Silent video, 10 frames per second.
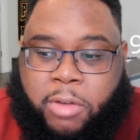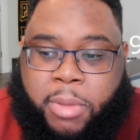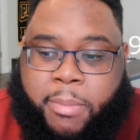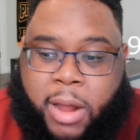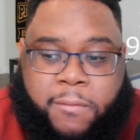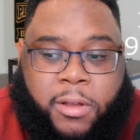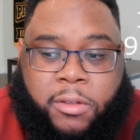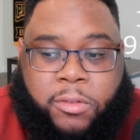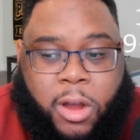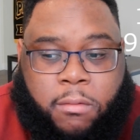it'll be better for you
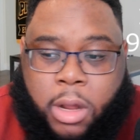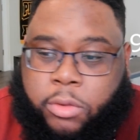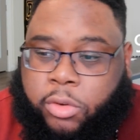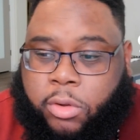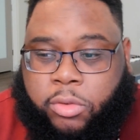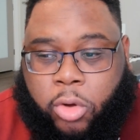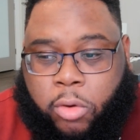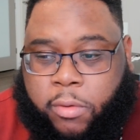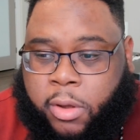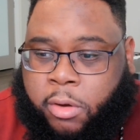to start Ronald Jones
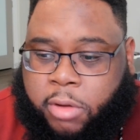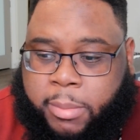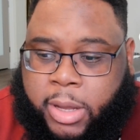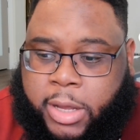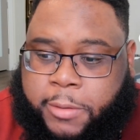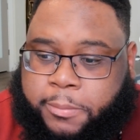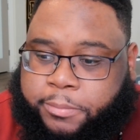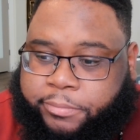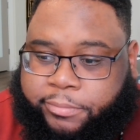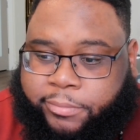over Kareem Hunt.
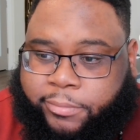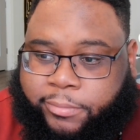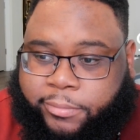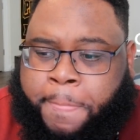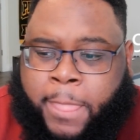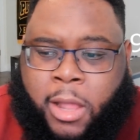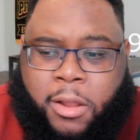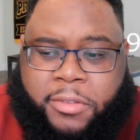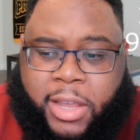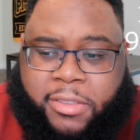
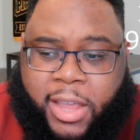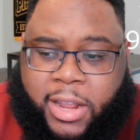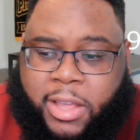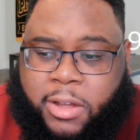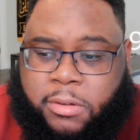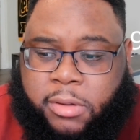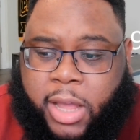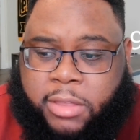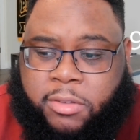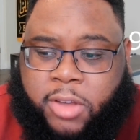Looks like Tannehill
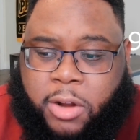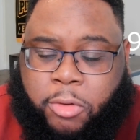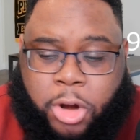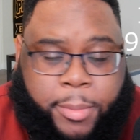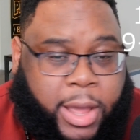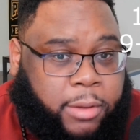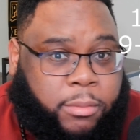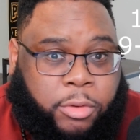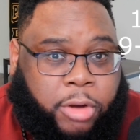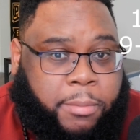at the starting quarterback.
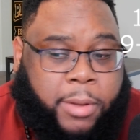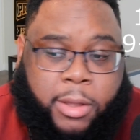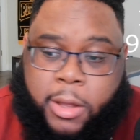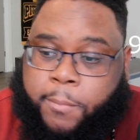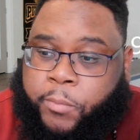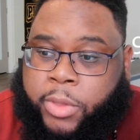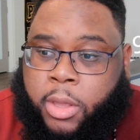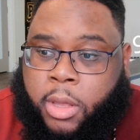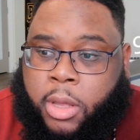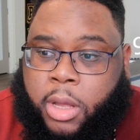Great pickup.
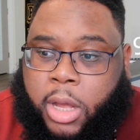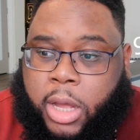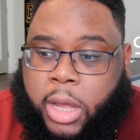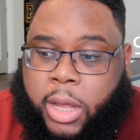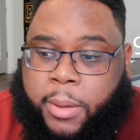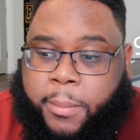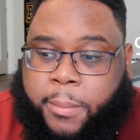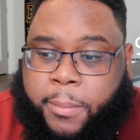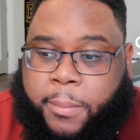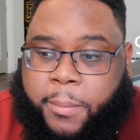
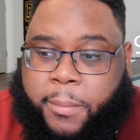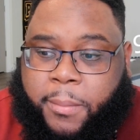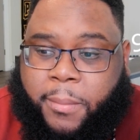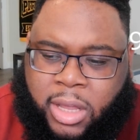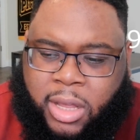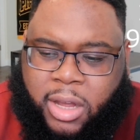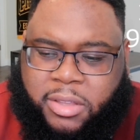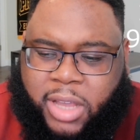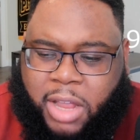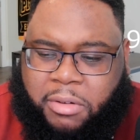
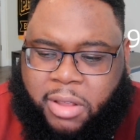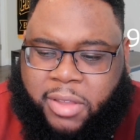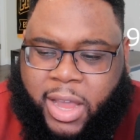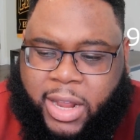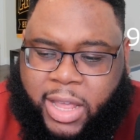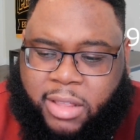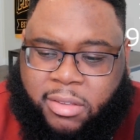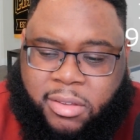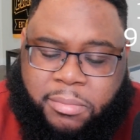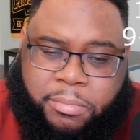Hunter Henry at tight
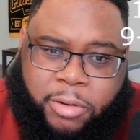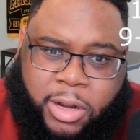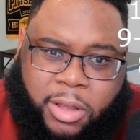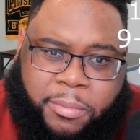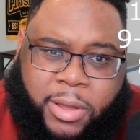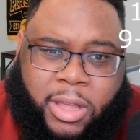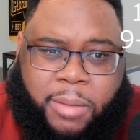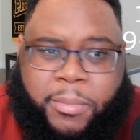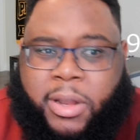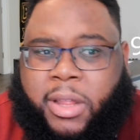end. Pretty good
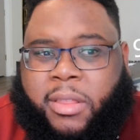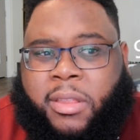pickup, but